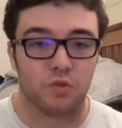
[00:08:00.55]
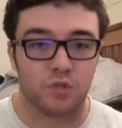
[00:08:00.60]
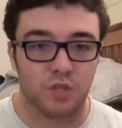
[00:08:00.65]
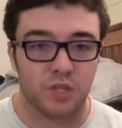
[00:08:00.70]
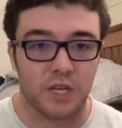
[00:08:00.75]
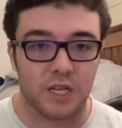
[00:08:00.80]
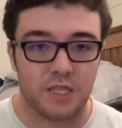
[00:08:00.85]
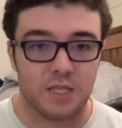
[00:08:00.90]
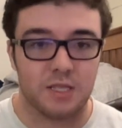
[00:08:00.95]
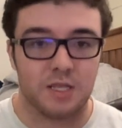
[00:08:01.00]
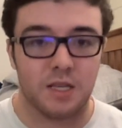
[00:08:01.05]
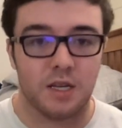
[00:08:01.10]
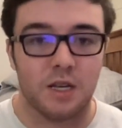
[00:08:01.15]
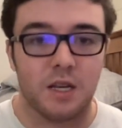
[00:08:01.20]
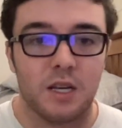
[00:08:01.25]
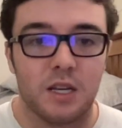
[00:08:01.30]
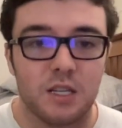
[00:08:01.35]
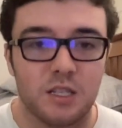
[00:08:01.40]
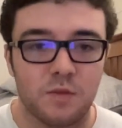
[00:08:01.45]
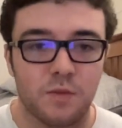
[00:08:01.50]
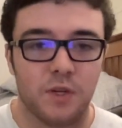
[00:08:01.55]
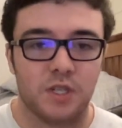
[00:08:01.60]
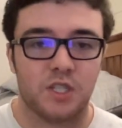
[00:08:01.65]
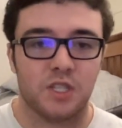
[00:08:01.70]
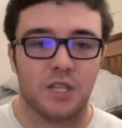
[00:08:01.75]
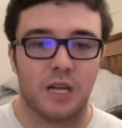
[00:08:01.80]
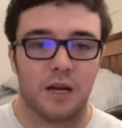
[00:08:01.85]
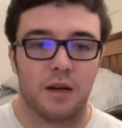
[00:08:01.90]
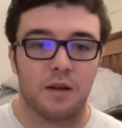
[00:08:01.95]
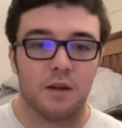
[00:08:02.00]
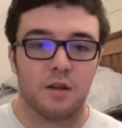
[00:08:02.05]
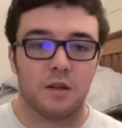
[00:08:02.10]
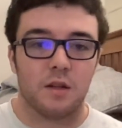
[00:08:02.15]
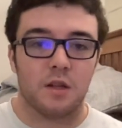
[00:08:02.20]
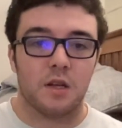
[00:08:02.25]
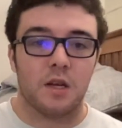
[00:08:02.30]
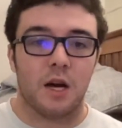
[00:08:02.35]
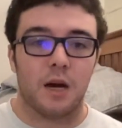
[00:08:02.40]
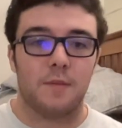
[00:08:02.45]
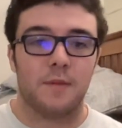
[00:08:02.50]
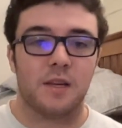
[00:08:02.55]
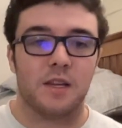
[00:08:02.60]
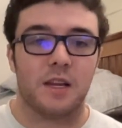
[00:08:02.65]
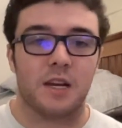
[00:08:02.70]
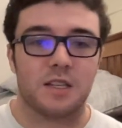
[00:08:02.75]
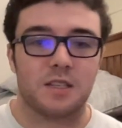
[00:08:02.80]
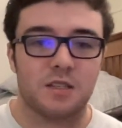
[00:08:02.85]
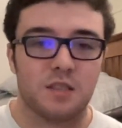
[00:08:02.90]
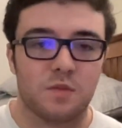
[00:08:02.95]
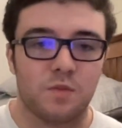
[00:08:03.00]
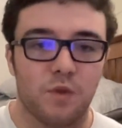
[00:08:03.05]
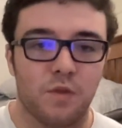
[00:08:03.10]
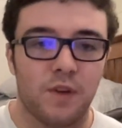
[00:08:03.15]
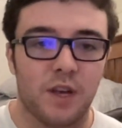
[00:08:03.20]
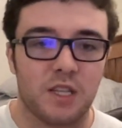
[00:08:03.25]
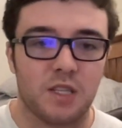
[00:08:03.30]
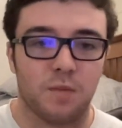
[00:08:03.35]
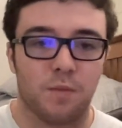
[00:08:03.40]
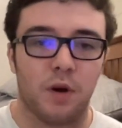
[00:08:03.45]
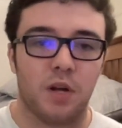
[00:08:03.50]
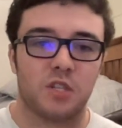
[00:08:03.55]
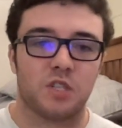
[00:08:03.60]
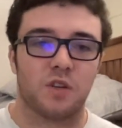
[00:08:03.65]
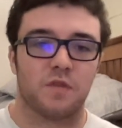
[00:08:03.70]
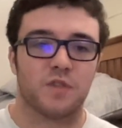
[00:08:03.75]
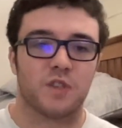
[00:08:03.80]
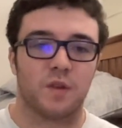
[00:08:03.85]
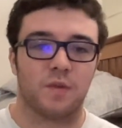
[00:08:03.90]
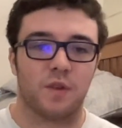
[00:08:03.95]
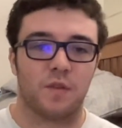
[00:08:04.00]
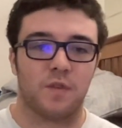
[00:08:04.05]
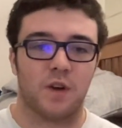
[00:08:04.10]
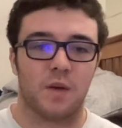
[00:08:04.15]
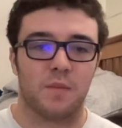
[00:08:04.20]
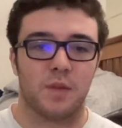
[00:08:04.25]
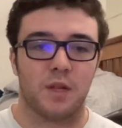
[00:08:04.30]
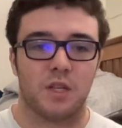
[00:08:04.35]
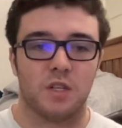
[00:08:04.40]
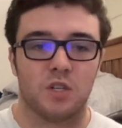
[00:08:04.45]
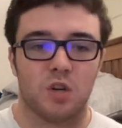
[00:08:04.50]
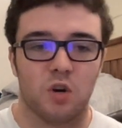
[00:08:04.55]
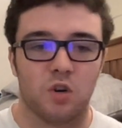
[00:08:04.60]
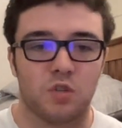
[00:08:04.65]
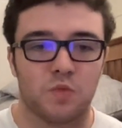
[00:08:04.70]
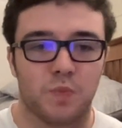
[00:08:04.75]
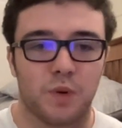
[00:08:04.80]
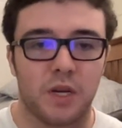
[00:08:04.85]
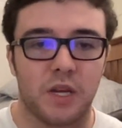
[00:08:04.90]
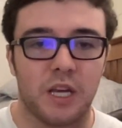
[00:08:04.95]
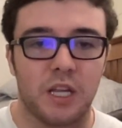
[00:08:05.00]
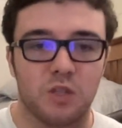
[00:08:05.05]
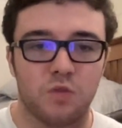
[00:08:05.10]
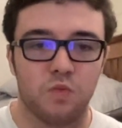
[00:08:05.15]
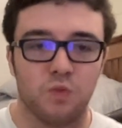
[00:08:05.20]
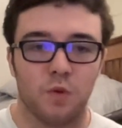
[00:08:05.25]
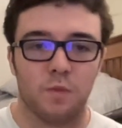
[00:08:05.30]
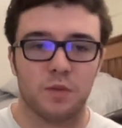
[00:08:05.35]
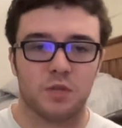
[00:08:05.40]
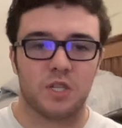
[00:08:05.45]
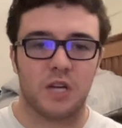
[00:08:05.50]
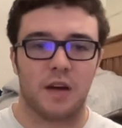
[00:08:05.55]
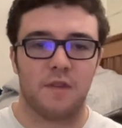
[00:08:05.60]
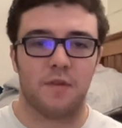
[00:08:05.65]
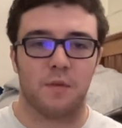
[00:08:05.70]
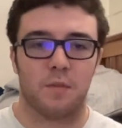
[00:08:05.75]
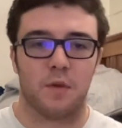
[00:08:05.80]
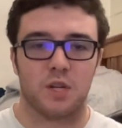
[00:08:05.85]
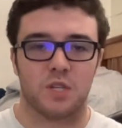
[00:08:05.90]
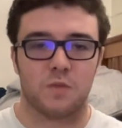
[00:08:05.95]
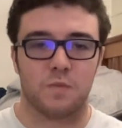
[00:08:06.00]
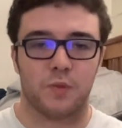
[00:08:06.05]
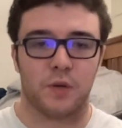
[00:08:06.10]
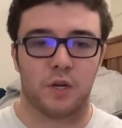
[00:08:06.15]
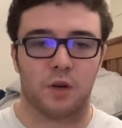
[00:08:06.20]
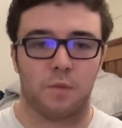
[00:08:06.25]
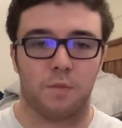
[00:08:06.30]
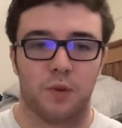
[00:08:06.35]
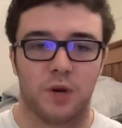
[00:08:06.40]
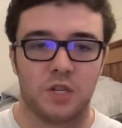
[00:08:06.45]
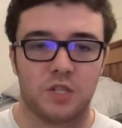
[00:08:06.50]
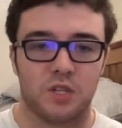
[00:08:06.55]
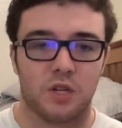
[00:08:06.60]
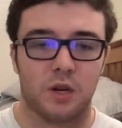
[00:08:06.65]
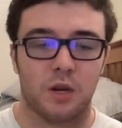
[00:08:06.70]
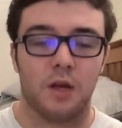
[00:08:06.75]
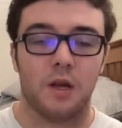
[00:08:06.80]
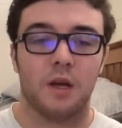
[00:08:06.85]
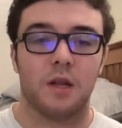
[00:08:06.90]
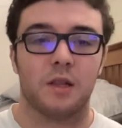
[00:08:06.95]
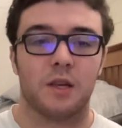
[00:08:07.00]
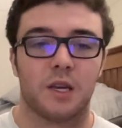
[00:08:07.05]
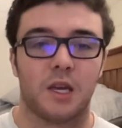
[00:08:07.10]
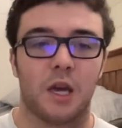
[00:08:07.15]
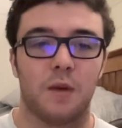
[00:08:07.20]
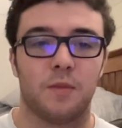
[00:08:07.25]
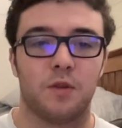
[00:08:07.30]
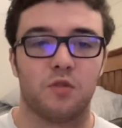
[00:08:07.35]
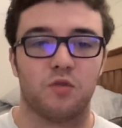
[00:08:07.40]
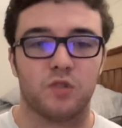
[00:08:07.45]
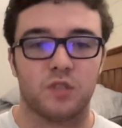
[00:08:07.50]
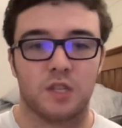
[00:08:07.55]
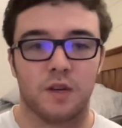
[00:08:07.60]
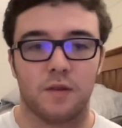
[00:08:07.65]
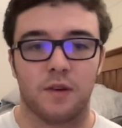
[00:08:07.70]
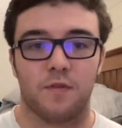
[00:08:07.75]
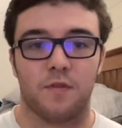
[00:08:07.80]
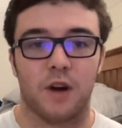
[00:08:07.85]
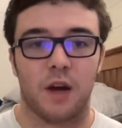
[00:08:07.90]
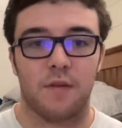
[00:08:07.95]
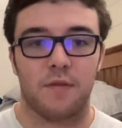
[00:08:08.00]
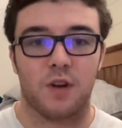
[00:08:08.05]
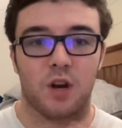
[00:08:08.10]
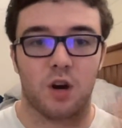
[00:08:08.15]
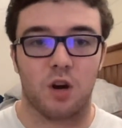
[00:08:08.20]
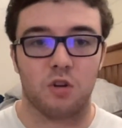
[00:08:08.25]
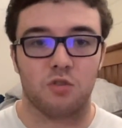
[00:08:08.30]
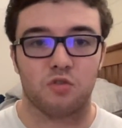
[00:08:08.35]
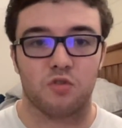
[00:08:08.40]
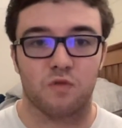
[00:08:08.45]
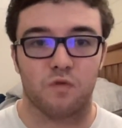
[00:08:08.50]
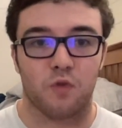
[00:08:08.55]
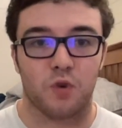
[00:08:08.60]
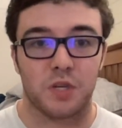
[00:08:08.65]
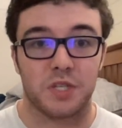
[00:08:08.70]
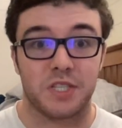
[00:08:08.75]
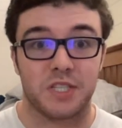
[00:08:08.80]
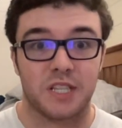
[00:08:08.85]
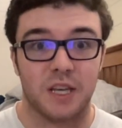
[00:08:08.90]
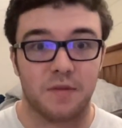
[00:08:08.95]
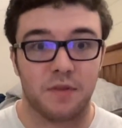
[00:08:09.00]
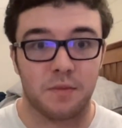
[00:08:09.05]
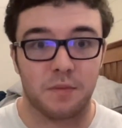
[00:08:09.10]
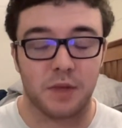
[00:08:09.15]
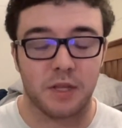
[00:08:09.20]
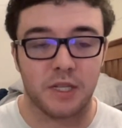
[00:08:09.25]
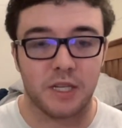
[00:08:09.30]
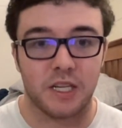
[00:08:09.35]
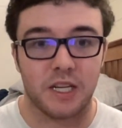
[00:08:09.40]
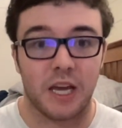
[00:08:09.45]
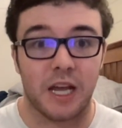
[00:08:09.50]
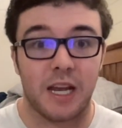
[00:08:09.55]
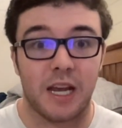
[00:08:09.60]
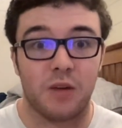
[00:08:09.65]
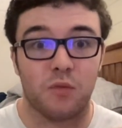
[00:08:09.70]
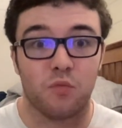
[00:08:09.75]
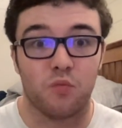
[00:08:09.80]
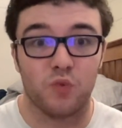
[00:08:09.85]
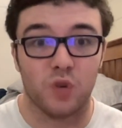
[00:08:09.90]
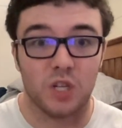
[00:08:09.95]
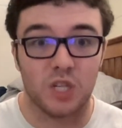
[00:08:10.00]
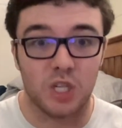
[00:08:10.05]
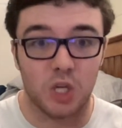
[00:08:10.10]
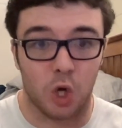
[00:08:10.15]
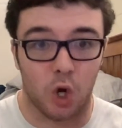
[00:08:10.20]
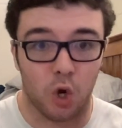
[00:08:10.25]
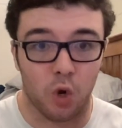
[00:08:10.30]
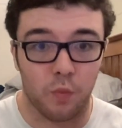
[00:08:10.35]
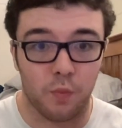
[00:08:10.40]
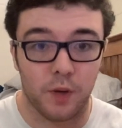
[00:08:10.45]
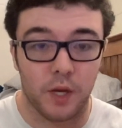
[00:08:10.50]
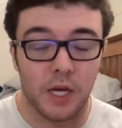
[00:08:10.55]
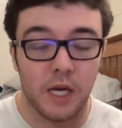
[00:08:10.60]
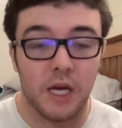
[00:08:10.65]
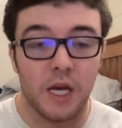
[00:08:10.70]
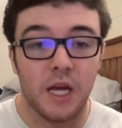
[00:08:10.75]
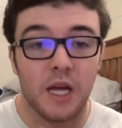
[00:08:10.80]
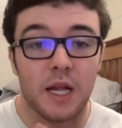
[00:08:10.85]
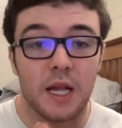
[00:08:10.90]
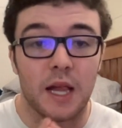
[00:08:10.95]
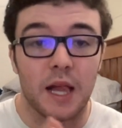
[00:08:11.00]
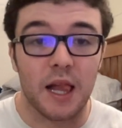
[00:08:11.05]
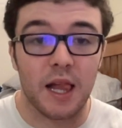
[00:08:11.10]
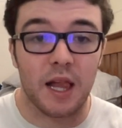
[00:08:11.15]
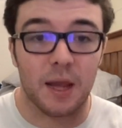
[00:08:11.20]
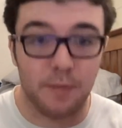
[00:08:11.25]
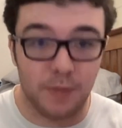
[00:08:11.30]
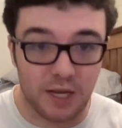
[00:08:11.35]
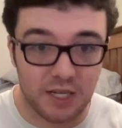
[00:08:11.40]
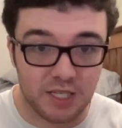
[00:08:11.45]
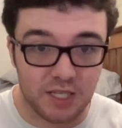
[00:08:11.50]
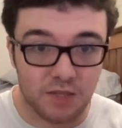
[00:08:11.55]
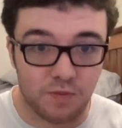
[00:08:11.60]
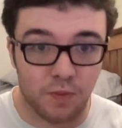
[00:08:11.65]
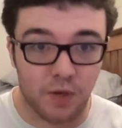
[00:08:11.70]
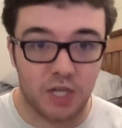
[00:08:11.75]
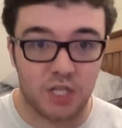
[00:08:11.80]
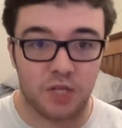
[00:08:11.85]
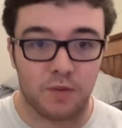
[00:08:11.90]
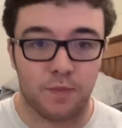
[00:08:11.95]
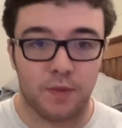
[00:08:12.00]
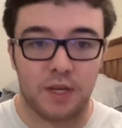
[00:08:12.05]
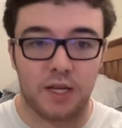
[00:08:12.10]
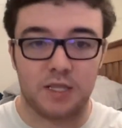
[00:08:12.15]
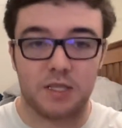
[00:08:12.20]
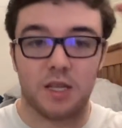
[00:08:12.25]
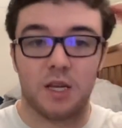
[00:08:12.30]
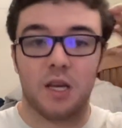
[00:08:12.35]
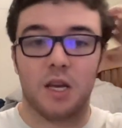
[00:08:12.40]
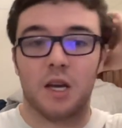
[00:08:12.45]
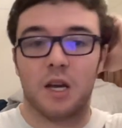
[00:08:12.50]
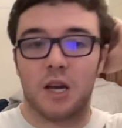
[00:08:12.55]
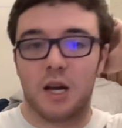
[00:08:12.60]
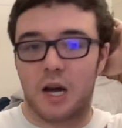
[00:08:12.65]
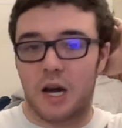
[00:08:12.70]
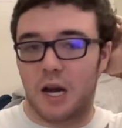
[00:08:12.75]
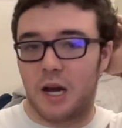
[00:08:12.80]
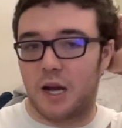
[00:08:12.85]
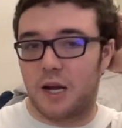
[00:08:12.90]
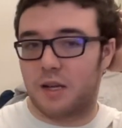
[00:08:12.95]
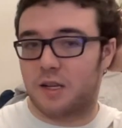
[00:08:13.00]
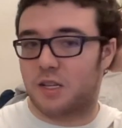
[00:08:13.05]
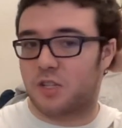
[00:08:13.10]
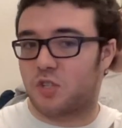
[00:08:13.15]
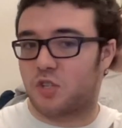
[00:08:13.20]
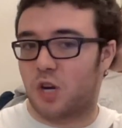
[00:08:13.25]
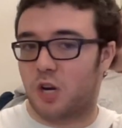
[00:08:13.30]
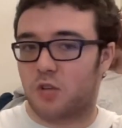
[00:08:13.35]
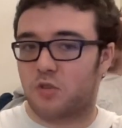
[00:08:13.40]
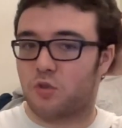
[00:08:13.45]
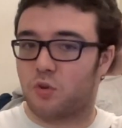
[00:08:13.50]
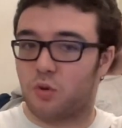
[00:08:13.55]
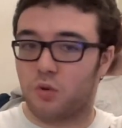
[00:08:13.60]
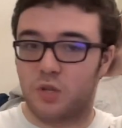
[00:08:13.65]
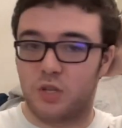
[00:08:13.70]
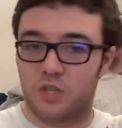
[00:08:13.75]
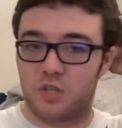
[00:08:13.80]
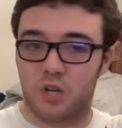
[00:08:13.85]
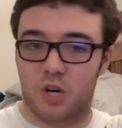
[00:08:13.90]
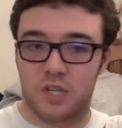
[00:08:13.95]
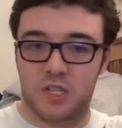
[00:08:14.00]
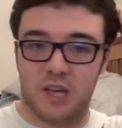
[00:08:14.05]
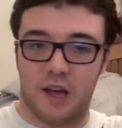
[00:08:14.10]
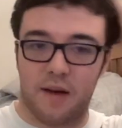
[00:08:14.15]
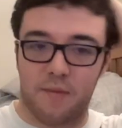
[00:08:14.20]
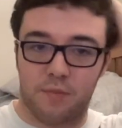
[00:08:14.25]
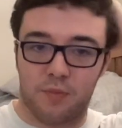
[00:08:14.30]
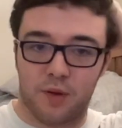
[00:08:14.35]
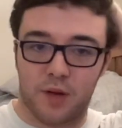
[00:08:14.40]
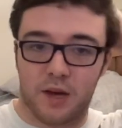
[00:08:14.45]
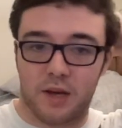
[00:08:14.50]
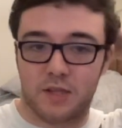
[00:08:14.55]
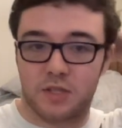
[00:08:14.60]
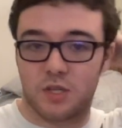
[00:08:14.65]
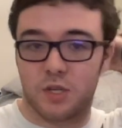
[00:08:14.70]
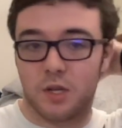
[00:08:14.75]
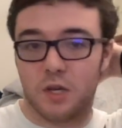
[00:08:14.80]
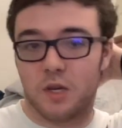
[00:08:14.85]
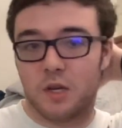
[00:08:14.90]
to this. Especially that, yes, this movie has a budget of $75 million, but it's rumored to have a much bigger budget, in between $75 and $147 million. And I really hope it makes its budget, because Josh Cooley does have plans,